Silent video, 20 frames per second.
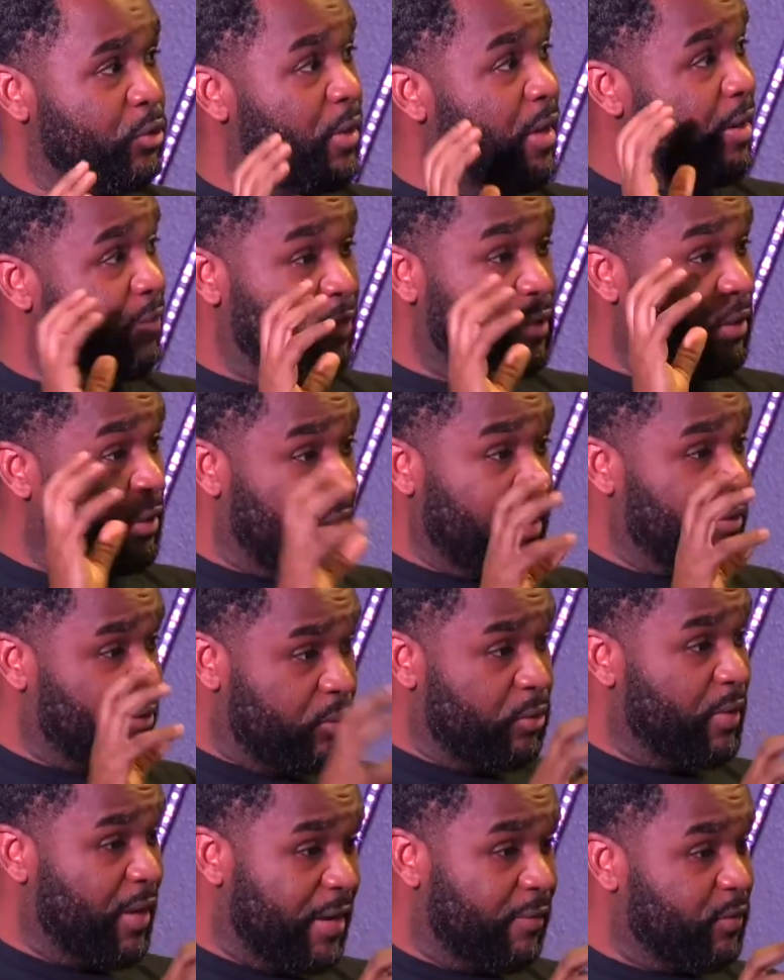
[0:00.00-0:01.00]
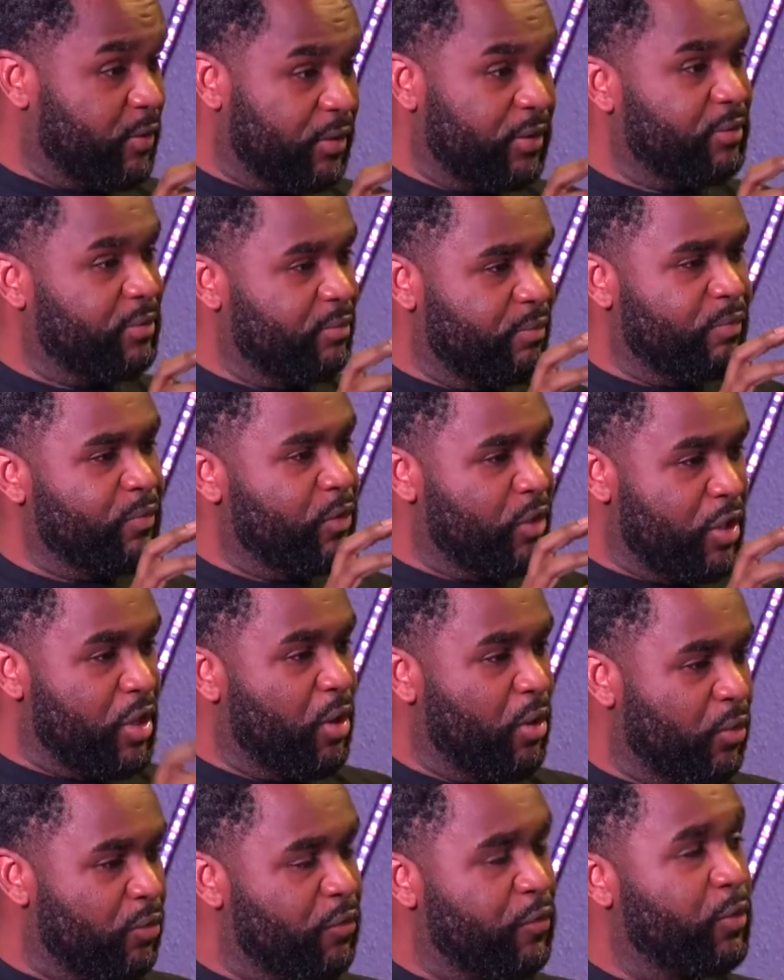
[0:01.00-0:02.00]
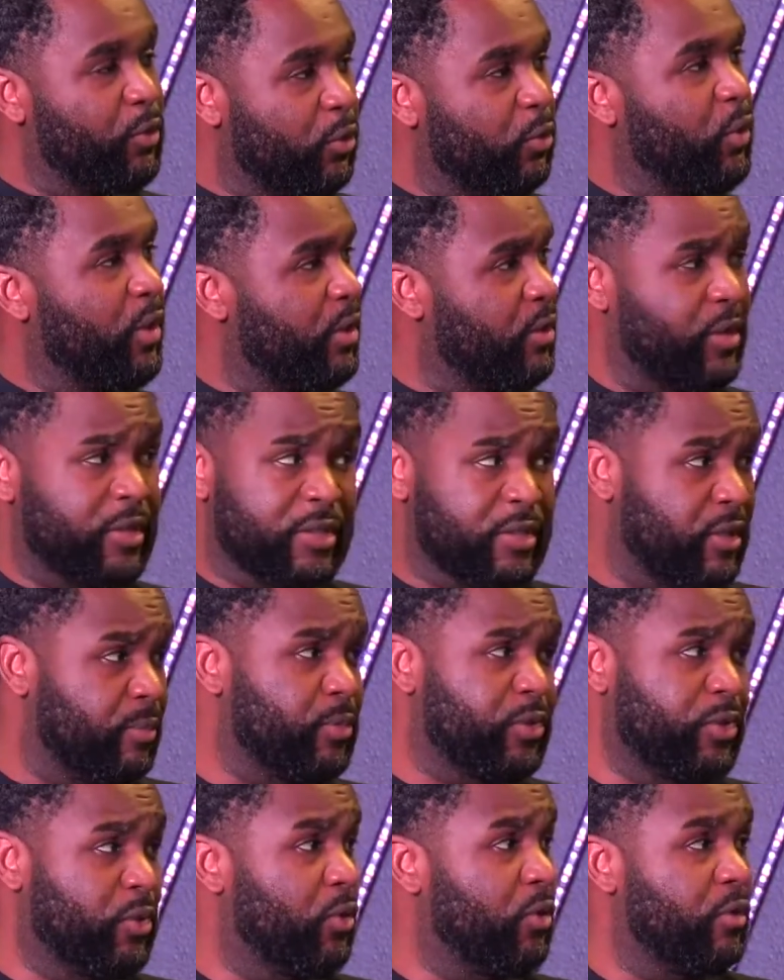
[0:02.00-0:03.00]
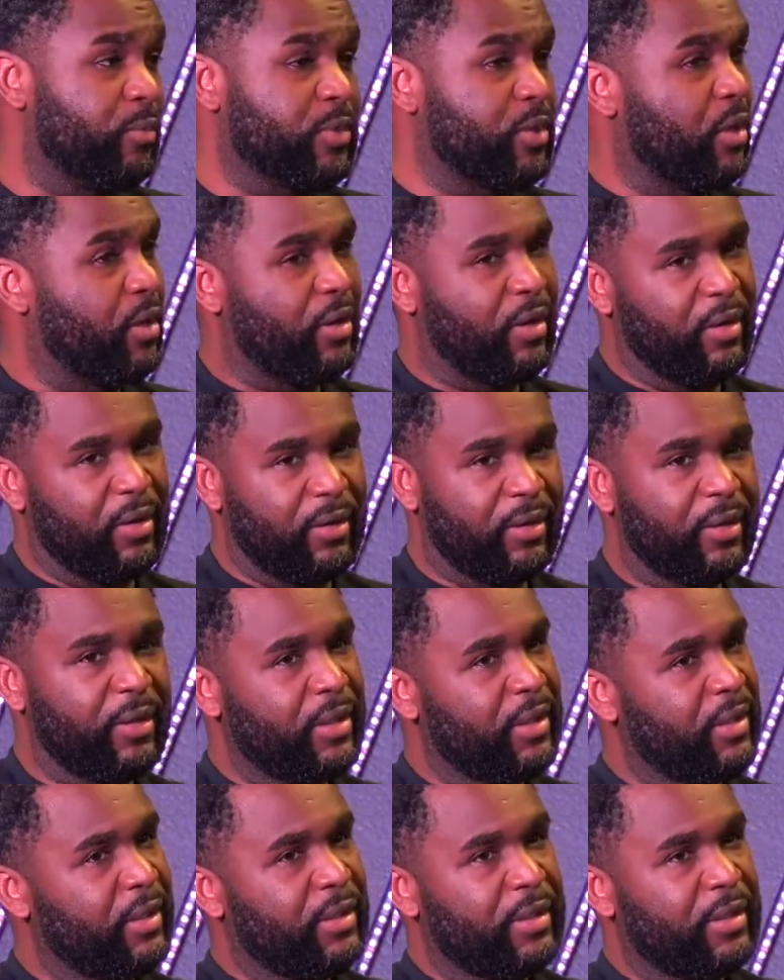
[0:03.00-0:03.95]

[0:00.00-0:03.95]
You have to know full well, because some storms are,